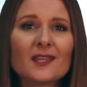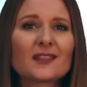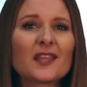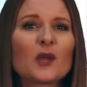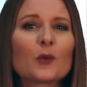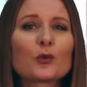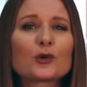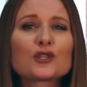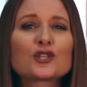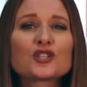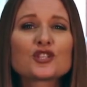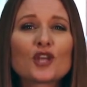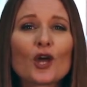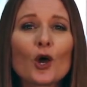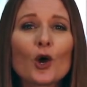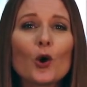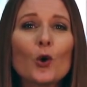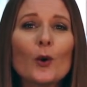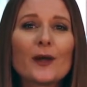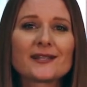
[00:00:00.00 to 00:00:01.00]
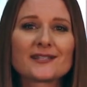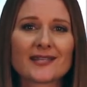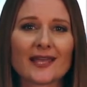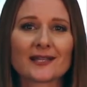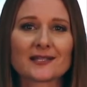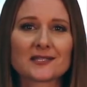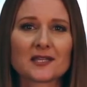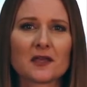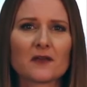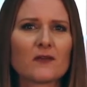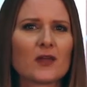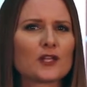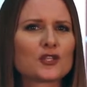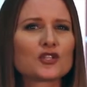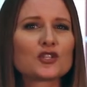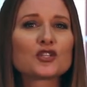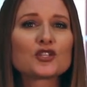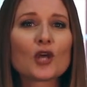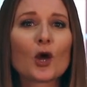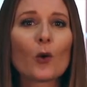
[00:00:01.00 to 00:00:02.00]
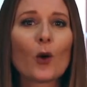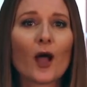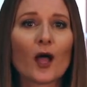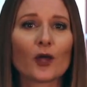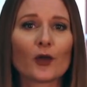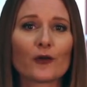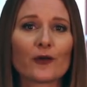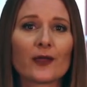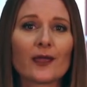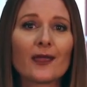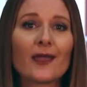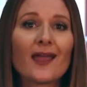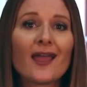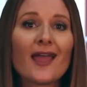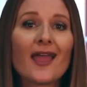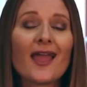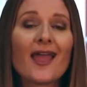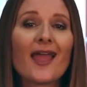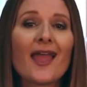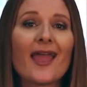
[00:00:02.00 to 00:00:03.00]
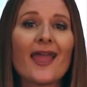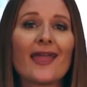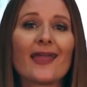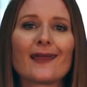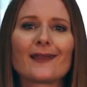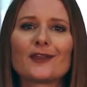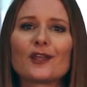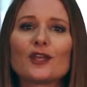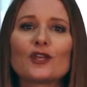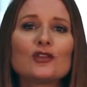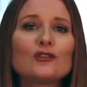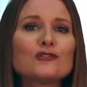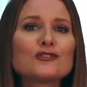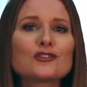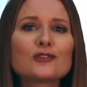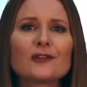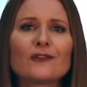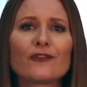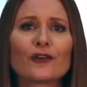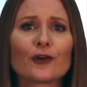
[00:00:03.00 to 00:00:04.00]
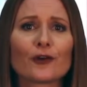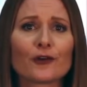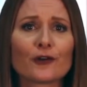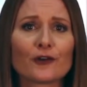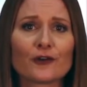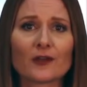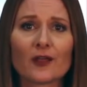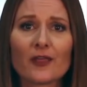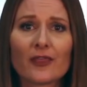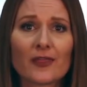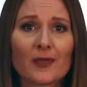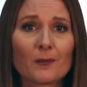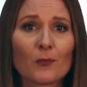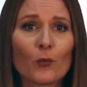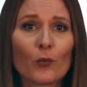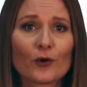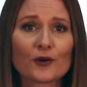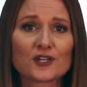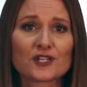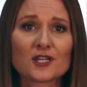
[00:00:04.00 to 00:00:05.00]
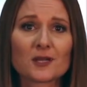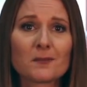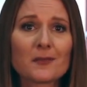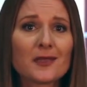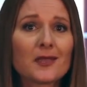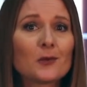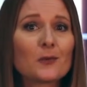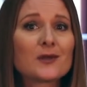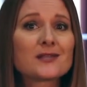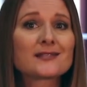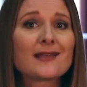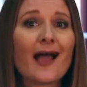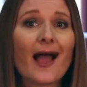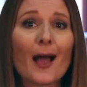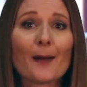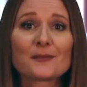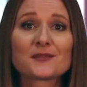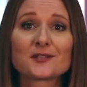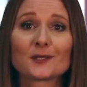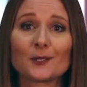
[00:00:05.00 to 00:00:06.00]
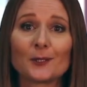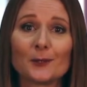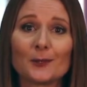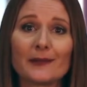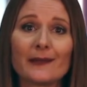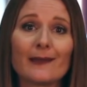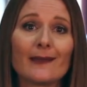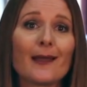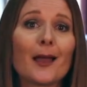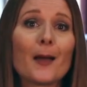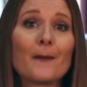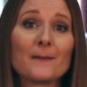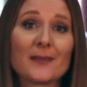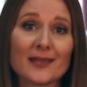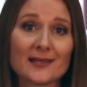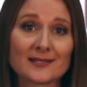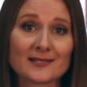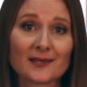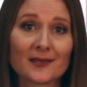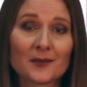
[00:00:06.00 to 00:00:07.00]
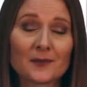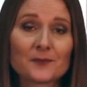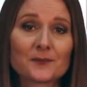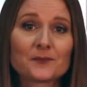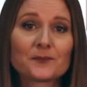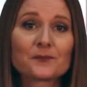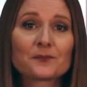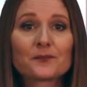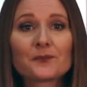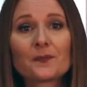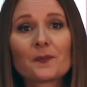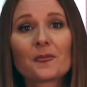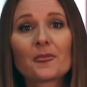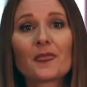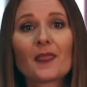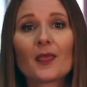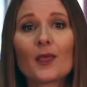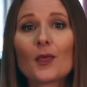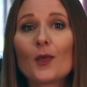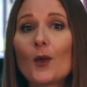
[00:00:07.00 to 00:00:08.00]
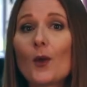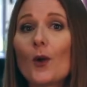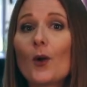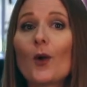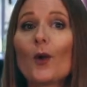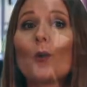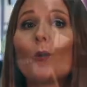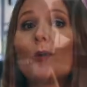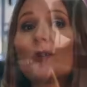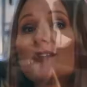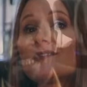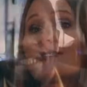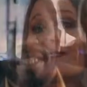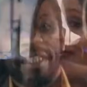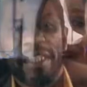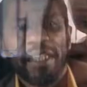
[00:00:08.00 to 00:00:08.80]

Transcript: They were so attentive and so hungry, and you should have heard them worship. It was absolutely amazing. One of the